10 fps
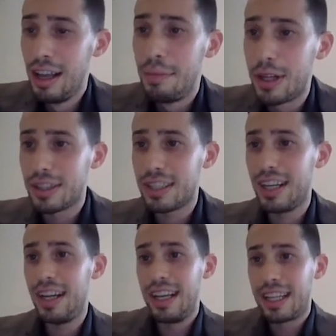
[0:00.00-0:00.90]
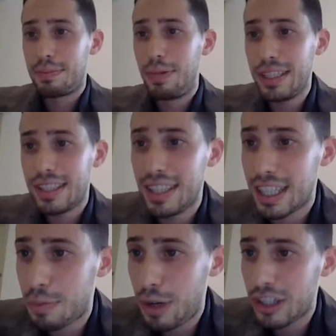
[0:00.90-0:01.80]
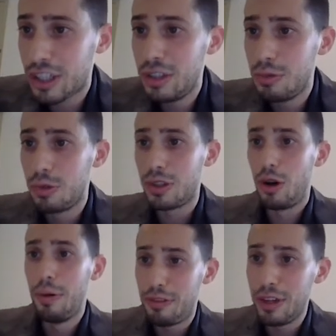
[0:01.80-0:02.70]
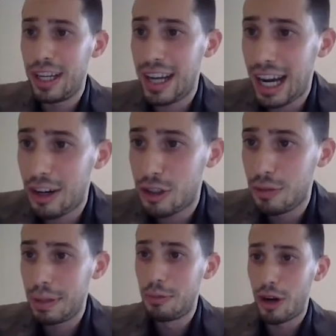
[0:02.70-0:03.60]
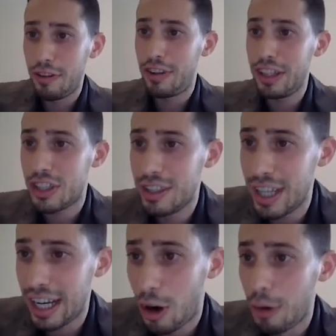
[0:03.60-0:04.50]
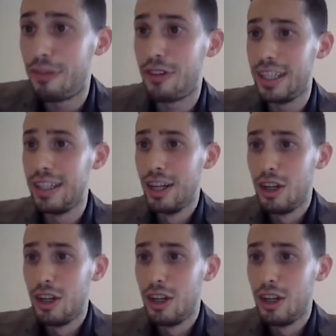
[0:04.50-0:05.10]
because an explicit expression would hopefully allow to be more efficient and hopefully